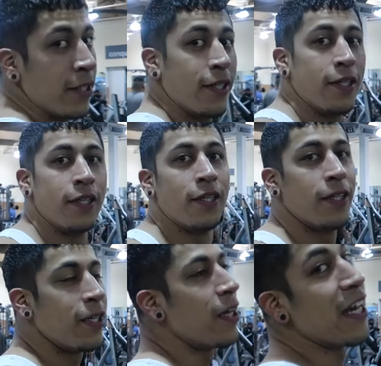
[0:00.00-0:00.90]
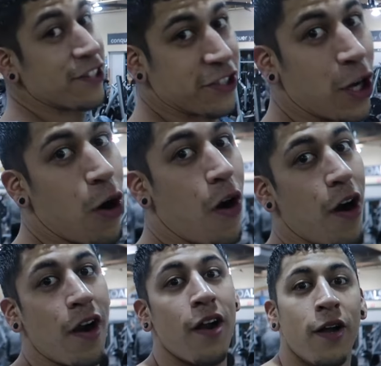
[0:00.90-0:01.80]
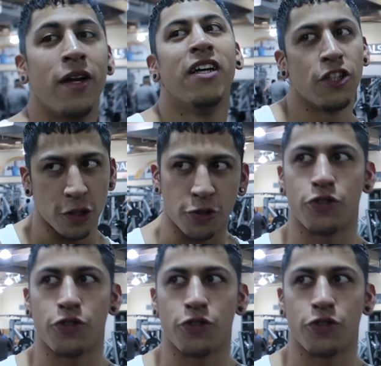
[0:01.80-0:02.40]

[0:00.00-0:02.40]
aren't touching each other, but you're trying to say